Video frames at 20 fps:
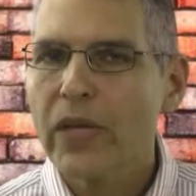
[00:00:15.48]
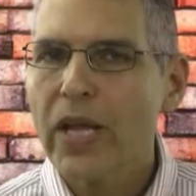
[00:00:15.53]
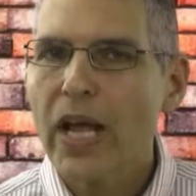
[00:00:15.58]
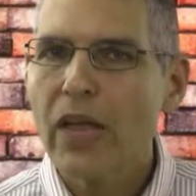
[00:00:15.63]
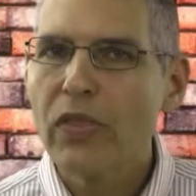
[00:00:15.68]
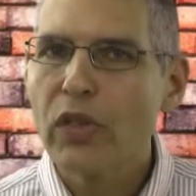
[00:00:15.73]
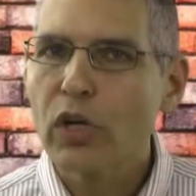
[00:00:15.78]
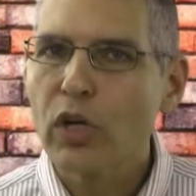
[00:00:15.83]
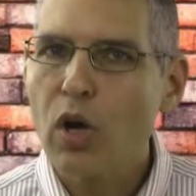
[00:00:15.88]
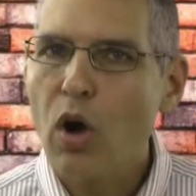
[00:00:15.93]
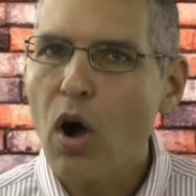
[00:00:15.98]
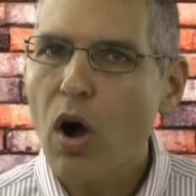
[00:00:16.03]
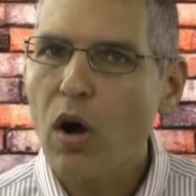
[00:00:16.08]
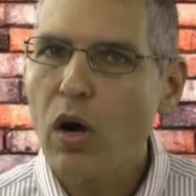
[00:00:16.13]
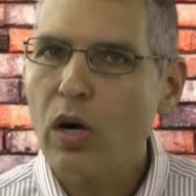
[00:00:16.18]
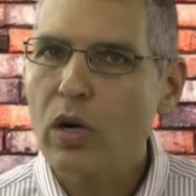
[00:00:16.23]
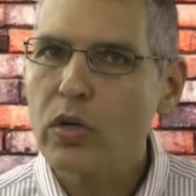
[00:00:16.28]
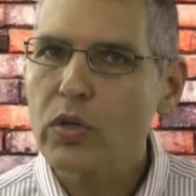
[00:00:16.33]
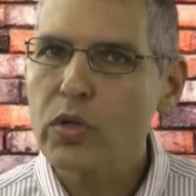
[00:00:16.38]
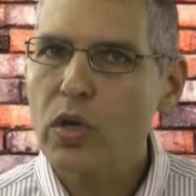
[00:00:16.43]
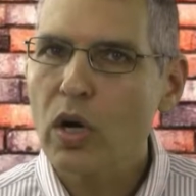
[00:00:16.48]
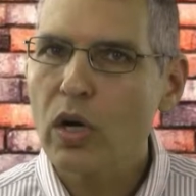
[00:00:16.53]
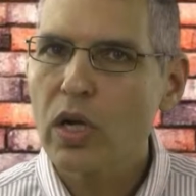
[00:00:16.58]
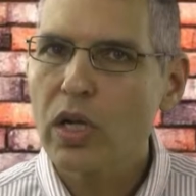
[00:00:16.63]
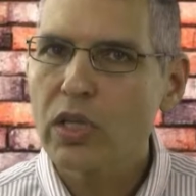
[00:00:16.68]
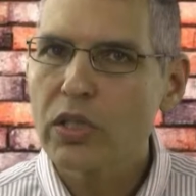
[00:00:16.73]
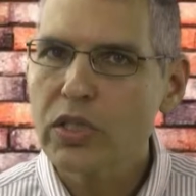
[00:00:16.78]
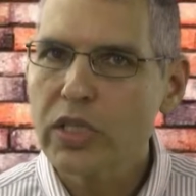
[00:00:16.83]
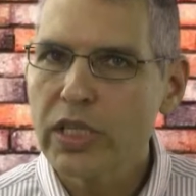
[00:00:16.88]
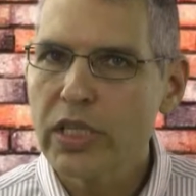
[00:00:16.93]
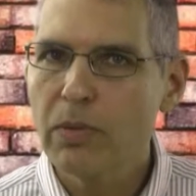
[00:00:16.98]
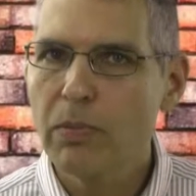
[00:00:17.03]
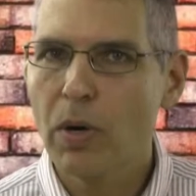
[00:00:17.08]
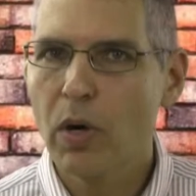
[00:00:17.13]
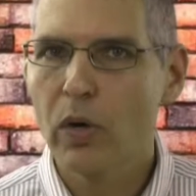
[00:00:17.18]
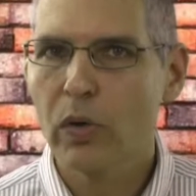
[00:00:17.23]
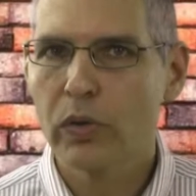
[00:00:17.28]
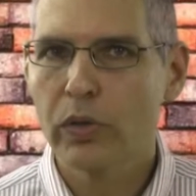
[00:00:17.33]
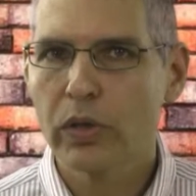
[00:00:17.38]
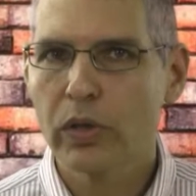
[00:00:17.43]
and the car's
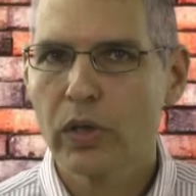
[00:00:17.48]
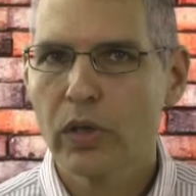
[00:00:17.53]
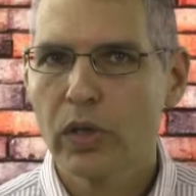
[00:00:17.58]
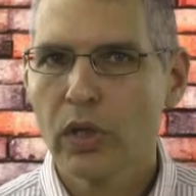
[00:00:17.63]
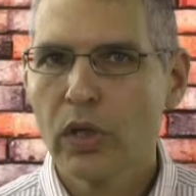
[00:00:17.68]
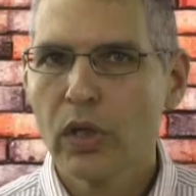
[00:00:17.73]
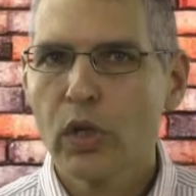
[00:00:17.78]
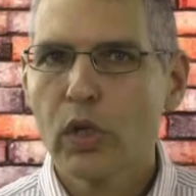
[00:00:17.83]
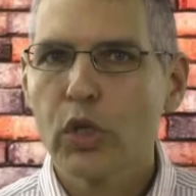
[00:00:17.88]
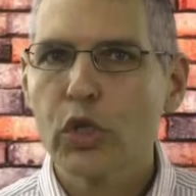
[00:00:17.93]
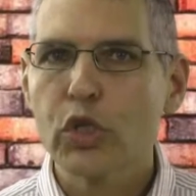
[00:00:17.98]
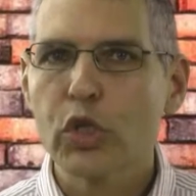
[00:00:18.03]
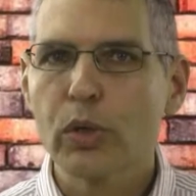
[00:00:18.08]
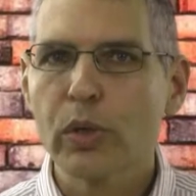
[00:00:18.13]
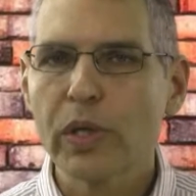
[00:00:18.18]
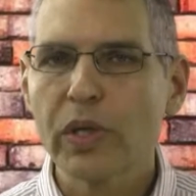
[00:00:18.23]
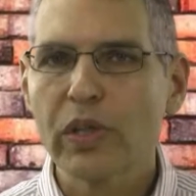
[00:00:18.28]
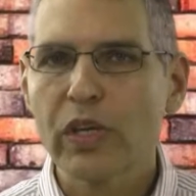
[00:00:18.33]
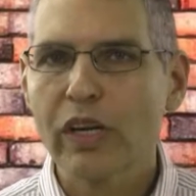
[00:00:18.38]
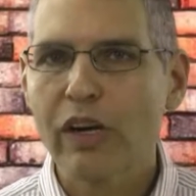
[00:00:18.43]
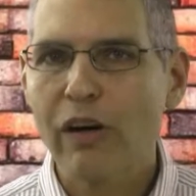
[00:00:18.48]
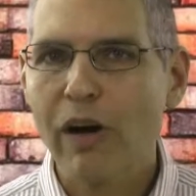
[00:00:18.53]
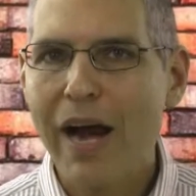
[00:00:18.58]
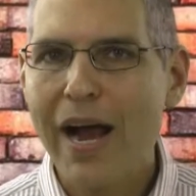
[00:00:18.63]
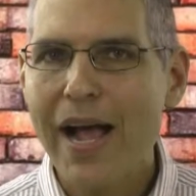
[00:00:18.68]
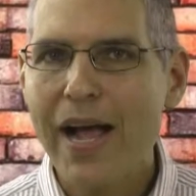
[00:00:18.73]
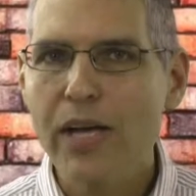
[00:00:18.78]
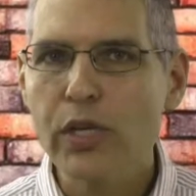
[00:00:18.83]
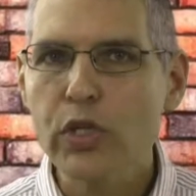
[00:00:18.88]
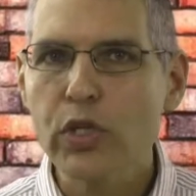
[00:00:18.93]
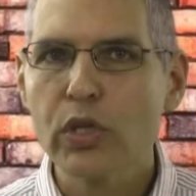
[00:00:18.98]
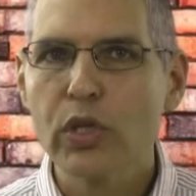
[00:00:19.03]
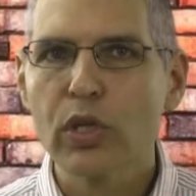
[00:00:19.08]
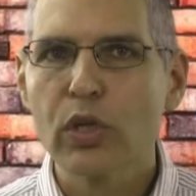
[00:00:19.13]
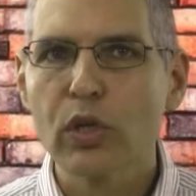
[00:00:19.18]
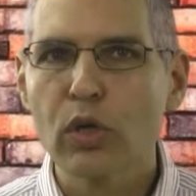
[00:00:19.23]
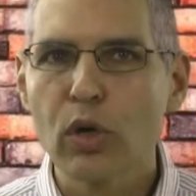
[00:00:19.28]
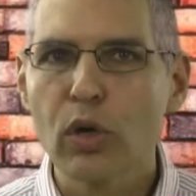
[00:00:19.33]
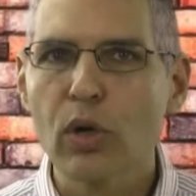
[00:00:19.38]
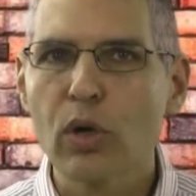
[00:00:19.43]
T-bone. During the crash, the
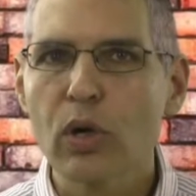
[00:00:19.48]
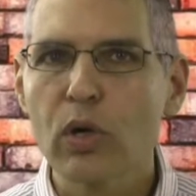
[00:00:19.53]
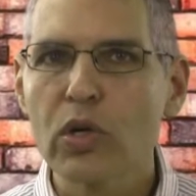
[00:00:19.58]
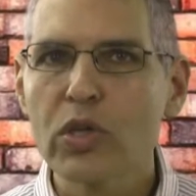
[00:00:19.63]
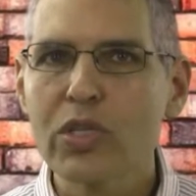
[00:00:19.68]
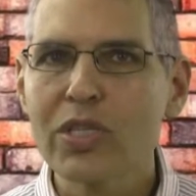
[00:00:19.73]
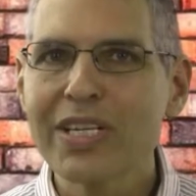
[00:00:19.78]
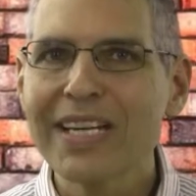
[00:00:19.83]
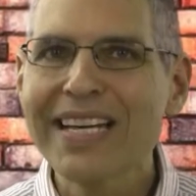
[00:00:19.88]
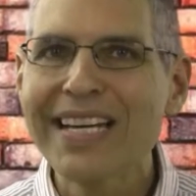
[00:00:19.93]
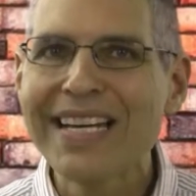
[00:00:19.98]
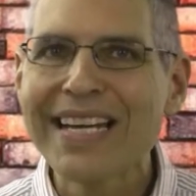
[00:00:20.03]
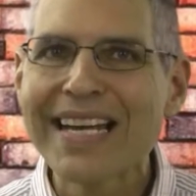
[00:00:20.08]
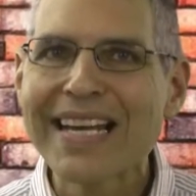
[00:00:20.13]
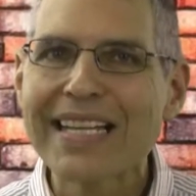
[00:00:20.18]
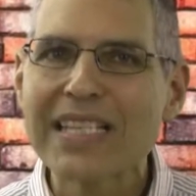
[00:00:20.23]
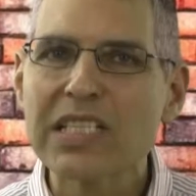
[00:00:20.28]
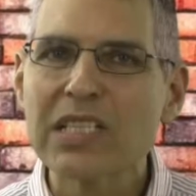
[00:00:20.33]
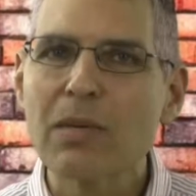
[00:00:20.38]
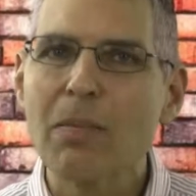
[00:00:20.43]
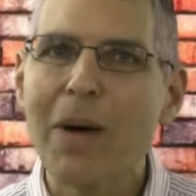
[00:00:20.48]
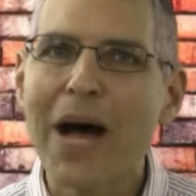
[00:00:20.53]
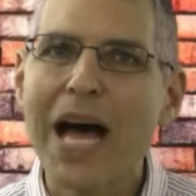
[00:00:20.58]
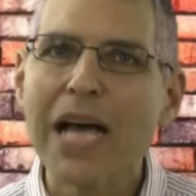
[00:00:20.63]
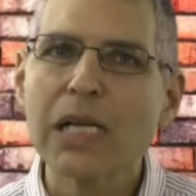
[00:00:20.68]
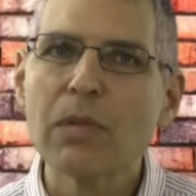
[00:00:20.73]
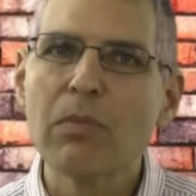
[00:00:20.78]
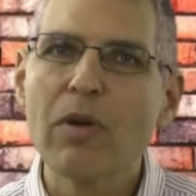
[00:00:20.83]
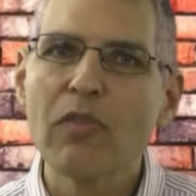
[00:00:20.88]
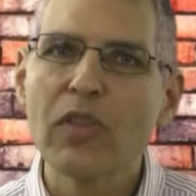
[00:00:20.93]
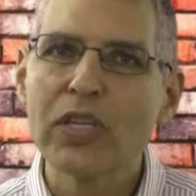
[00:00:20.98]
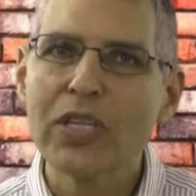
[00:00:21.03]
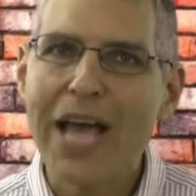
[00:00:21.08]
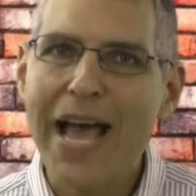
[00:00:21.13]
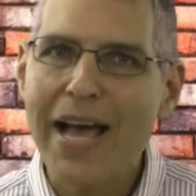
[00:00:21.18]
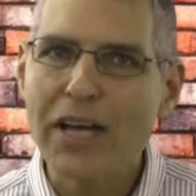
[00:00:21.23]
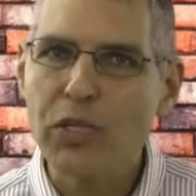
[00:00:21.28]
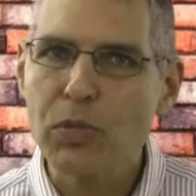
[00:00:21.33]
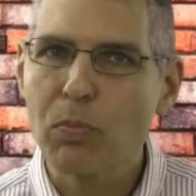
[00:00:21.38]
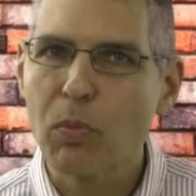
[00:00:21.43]
girl's knee hits the bottom of the
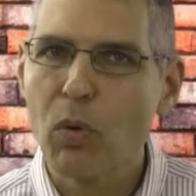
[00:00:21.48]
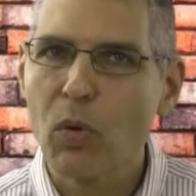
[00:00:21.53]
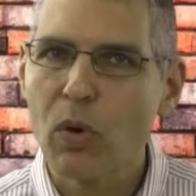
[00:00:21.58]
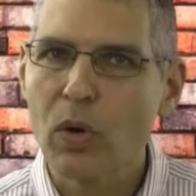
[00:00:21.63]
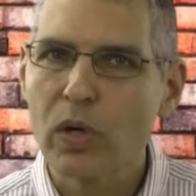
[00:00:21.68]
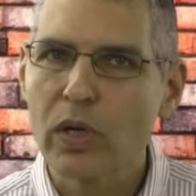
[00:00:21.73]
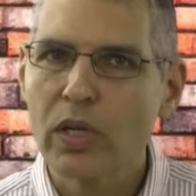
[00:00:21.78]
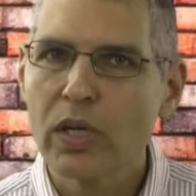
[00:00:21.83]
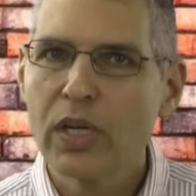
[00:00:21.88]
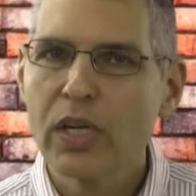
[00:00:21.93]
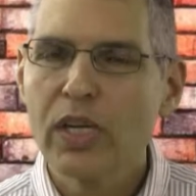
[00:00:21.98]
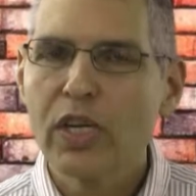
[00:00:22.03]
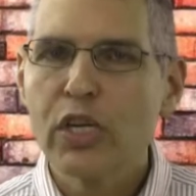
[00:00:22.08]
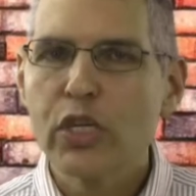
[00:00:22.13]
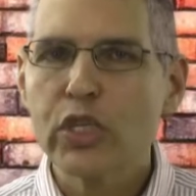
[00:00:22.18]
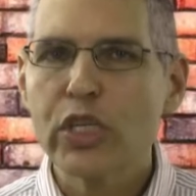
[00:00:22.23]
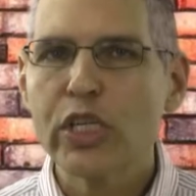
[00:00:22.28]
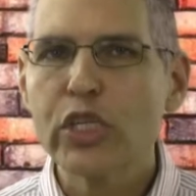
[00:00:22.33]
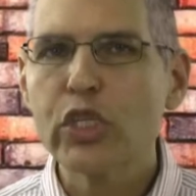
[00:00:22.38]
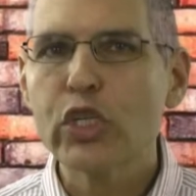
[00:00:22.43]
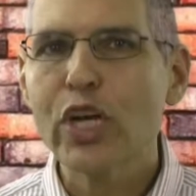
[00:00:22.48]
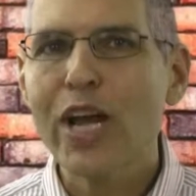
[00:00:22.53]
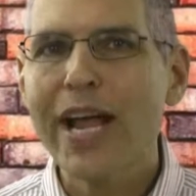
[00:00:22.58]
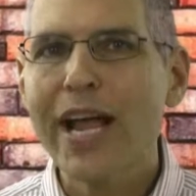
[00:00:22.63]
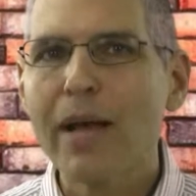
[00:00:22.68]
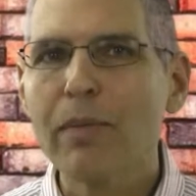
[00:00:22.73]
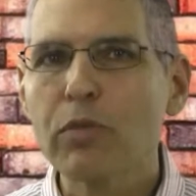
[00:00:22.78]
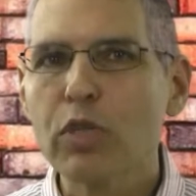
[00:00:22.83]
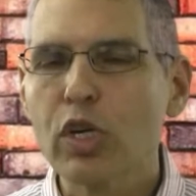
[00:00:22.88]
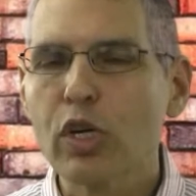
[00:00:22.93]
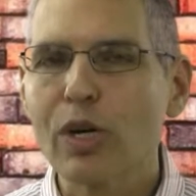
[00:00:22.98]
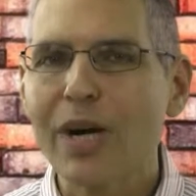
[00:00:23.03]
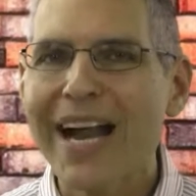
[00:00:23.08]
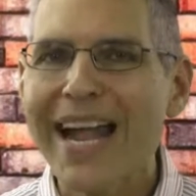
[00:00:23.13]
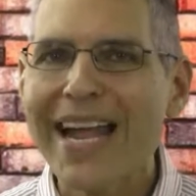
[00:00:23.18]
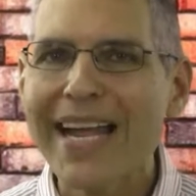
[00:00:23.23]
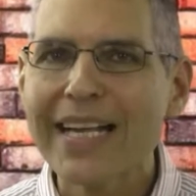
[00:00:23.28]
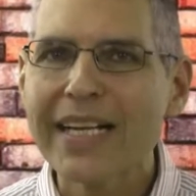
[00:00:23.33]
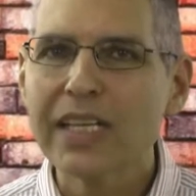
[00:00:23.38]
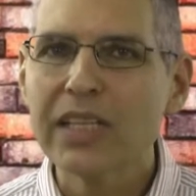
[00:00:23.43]
dashboard. She jams her
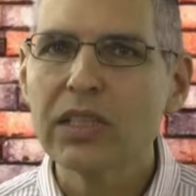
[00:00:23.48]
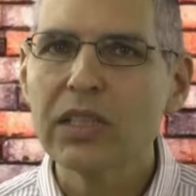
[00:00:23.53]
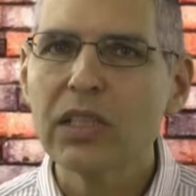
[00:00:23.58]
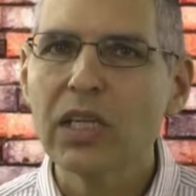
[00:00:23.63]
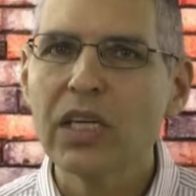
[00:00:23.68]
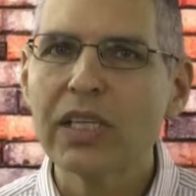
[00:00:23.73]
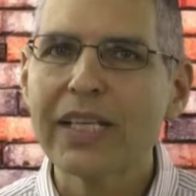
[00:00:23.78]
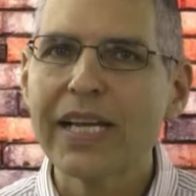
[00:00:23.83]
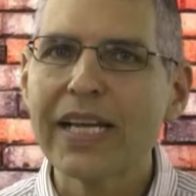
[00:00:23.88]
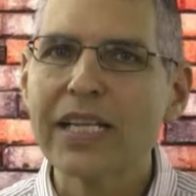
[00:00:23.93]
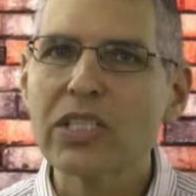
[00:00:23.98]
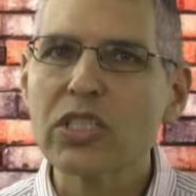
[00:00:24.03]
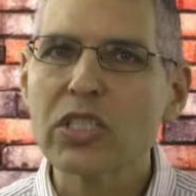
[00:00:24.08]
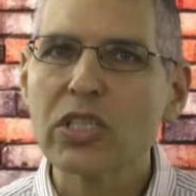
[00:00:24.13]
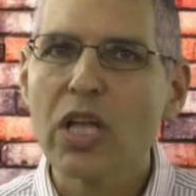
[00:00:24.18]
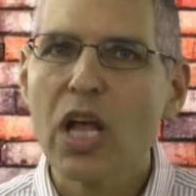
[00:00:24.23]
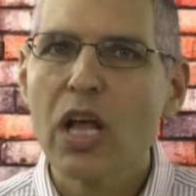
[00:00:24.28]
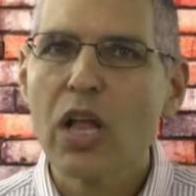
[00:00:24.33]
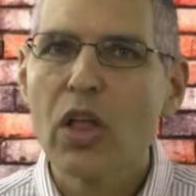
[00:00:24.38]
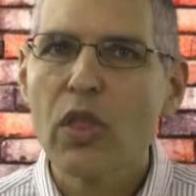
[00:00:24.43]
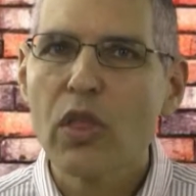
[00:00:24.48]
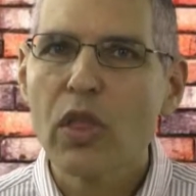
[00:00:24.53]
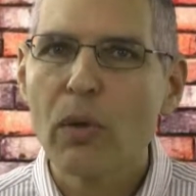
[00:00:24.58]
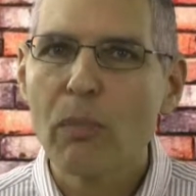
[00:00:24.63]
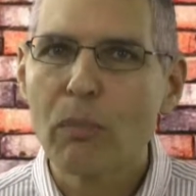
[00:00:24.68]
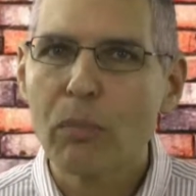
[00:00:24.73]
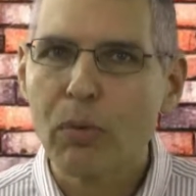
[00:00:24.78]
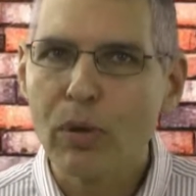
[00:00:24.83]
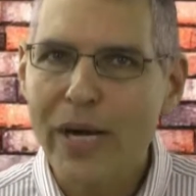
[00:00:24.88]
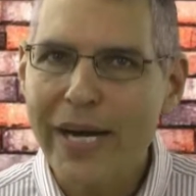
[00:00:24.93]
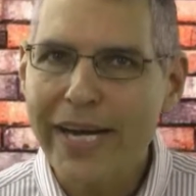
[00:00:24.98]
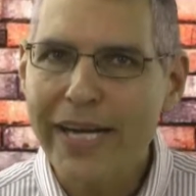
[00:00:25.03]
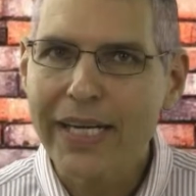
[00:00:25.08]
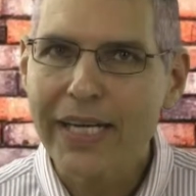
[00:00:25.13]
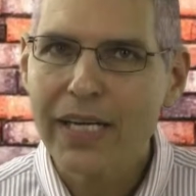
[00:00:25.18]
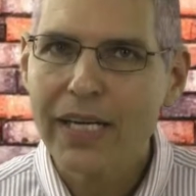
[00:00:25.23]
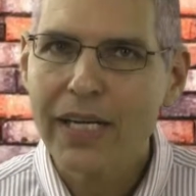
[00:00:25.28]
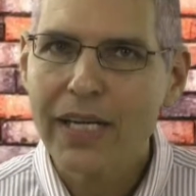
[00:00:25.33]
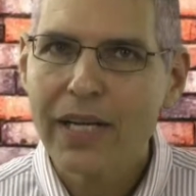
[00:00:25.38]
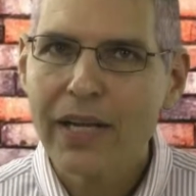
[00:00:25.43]
ankle against the brake,